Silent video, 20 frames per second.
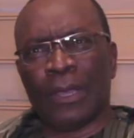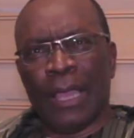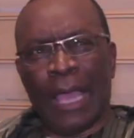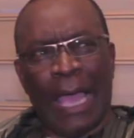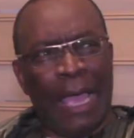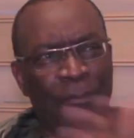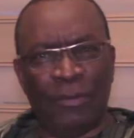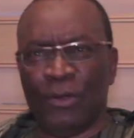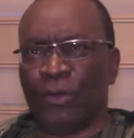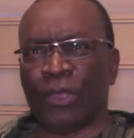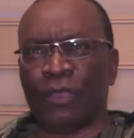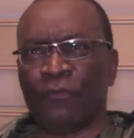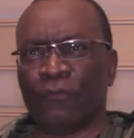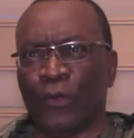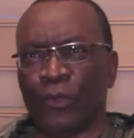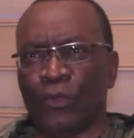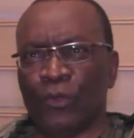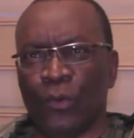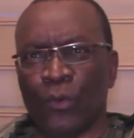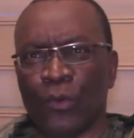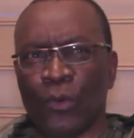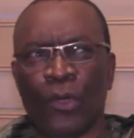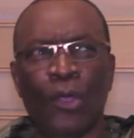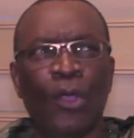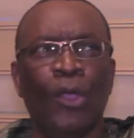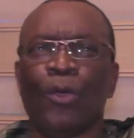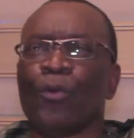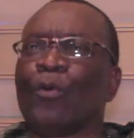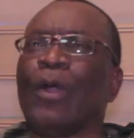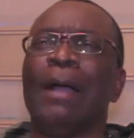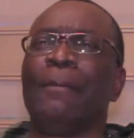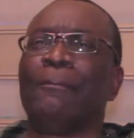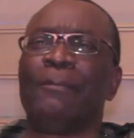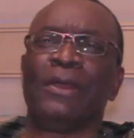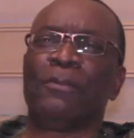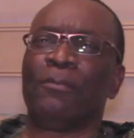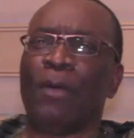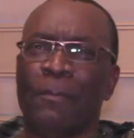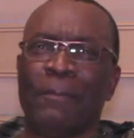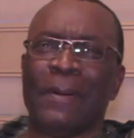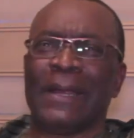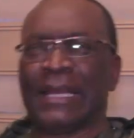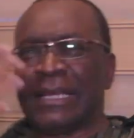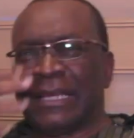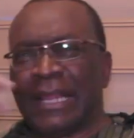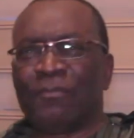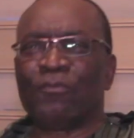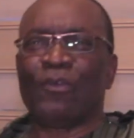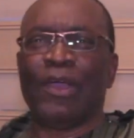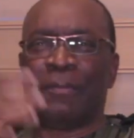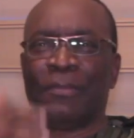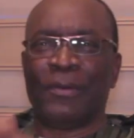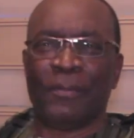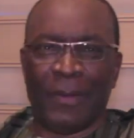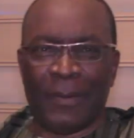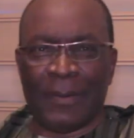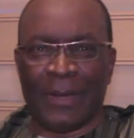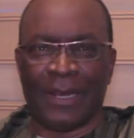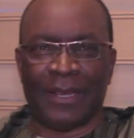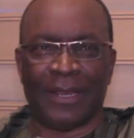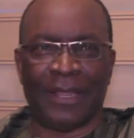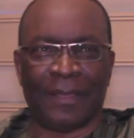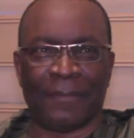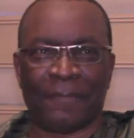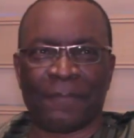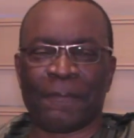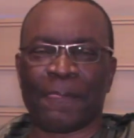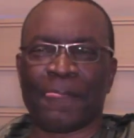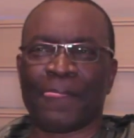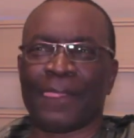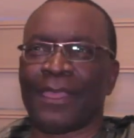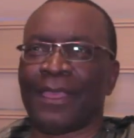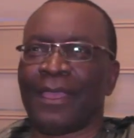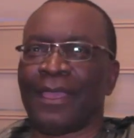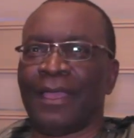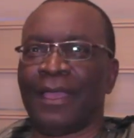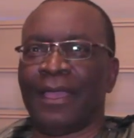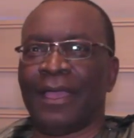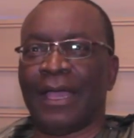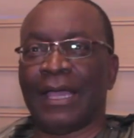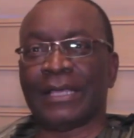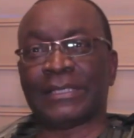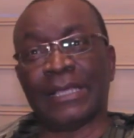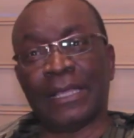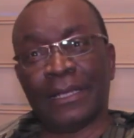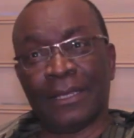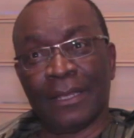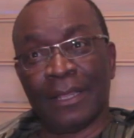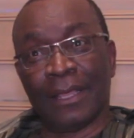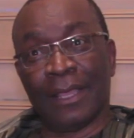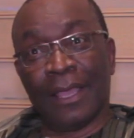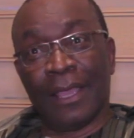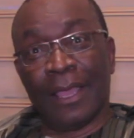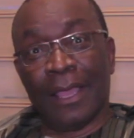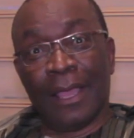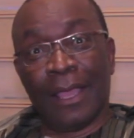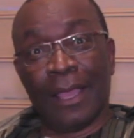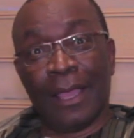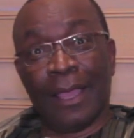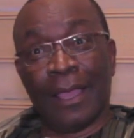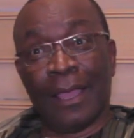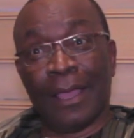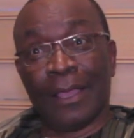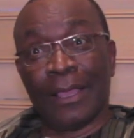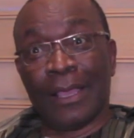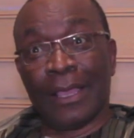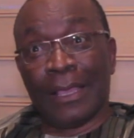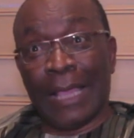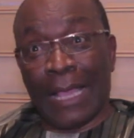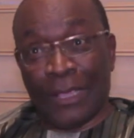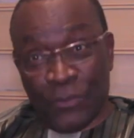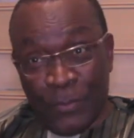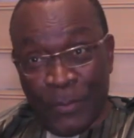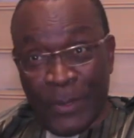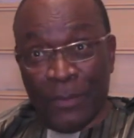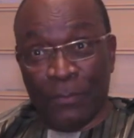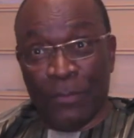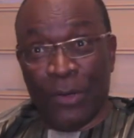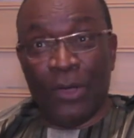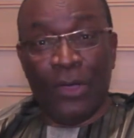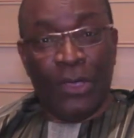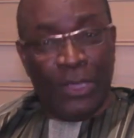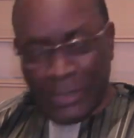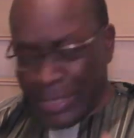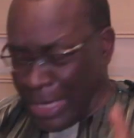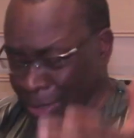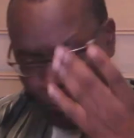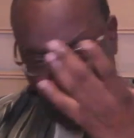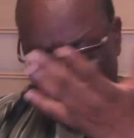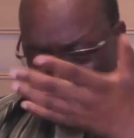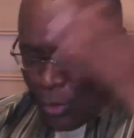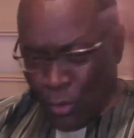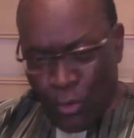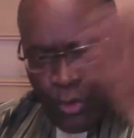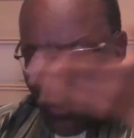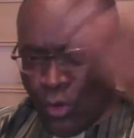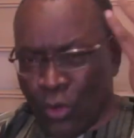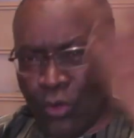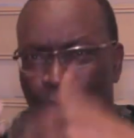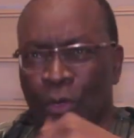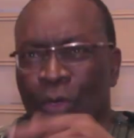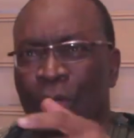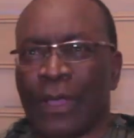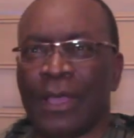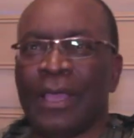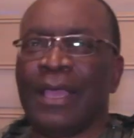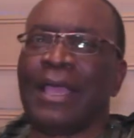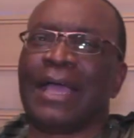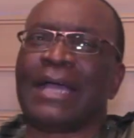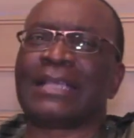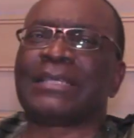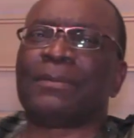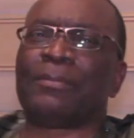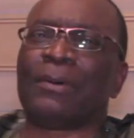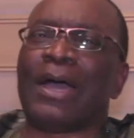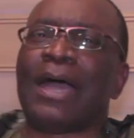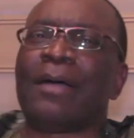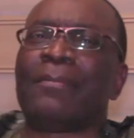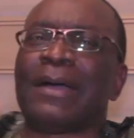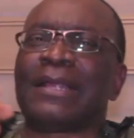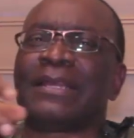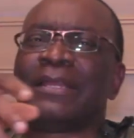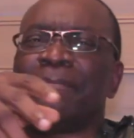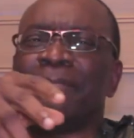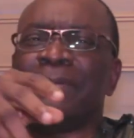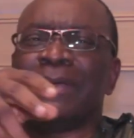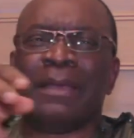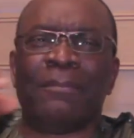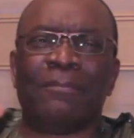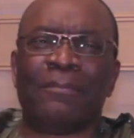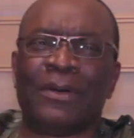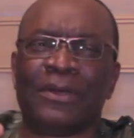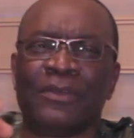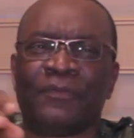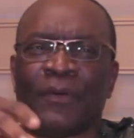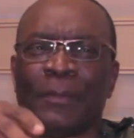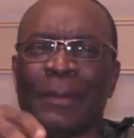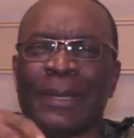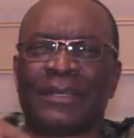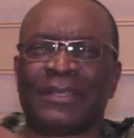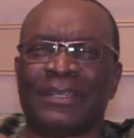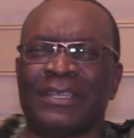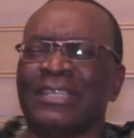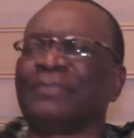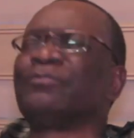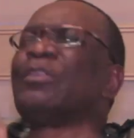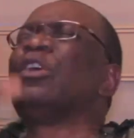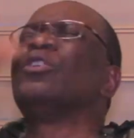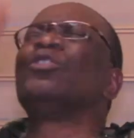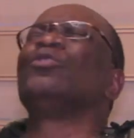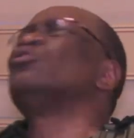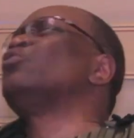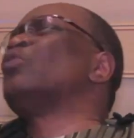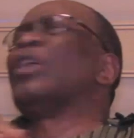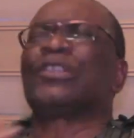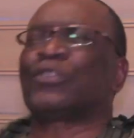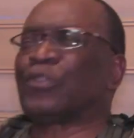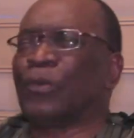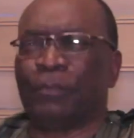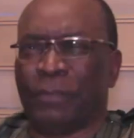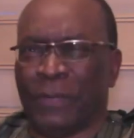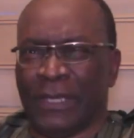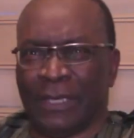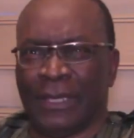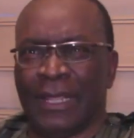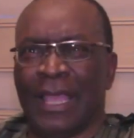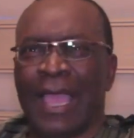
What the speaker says: I've been looking for you. Go and bring more pounded yam. Go and bring more pounded yam. I said, I should bring more. He said, go. I said, but how about the money for my 3 days? You are stupid.